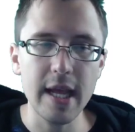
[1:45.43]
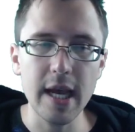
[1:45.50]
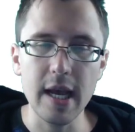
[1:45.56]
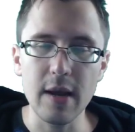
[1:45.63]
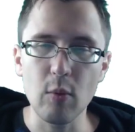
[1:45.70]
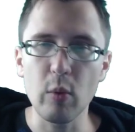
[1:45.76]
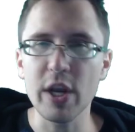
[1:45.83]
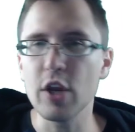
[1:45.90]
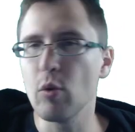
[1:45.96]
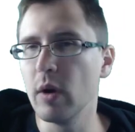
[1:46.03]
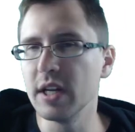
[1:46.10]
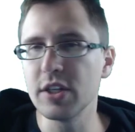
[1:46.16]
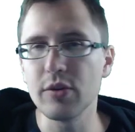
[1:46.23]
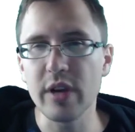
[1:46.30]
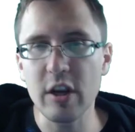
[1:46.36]
Uh, when you
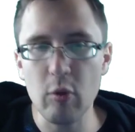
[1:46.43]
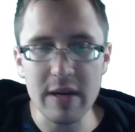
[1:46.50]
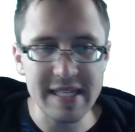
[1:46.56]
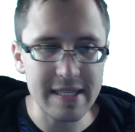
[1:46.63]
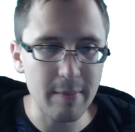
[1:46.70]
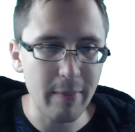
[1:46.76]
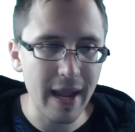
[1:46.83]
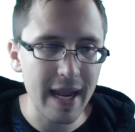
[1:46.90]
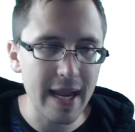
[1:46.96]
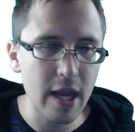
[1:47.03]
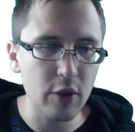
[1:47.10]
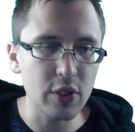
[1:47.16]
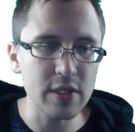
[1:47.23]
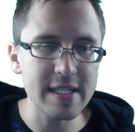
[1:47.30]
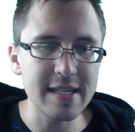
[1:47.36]
want to request a
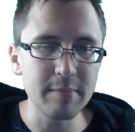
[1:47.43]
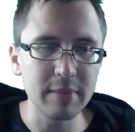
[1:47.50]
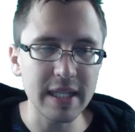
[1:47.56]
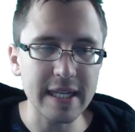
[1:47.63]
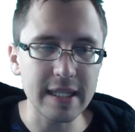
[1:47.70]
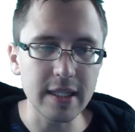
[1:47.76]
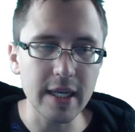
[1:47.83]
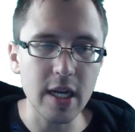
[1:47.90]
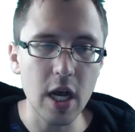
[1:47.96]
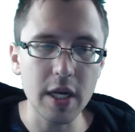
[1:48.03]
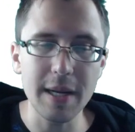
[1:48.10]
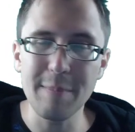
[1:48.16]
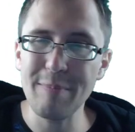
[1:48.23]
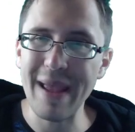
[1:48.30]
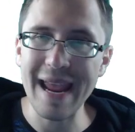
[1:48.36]
payout, you simply click
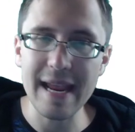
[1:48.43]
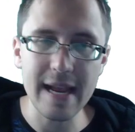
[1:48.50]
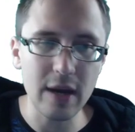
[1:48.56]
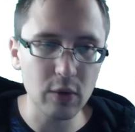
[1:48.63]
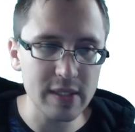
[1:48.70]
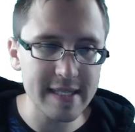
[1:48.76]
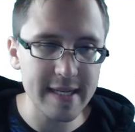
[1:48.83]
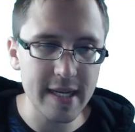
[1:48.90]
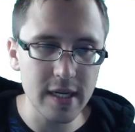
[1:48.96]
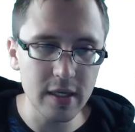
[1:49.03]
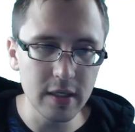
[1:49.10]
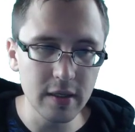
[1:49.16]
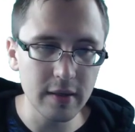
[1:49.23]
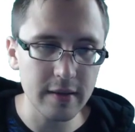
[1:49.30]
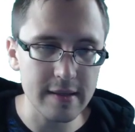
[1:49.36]
on payouts
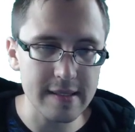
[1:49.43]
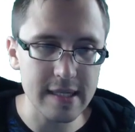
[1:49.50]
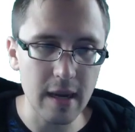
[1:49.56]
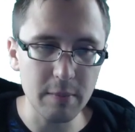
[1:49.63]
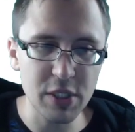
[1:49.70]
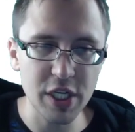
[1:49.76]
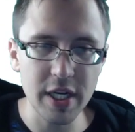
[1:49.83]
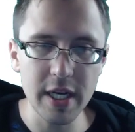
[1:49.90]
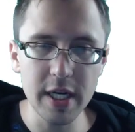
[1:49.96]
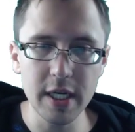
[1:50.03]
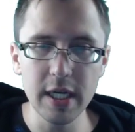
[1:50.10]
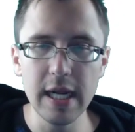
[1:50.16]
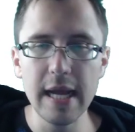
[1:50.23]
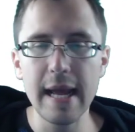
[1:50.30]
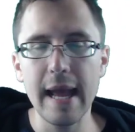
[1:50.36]
here, this option
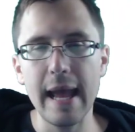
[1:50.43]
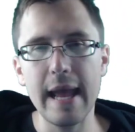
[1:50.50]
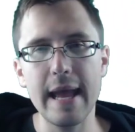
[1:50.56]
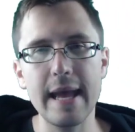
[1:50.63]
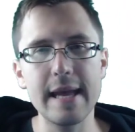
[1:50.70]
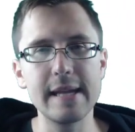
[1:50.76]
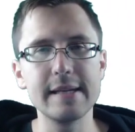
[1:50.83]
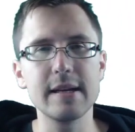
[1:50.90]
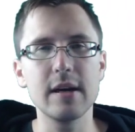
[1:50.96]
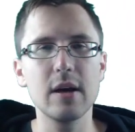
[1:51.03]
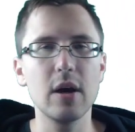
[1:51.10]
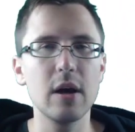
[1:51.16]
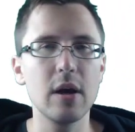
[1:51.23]
here, and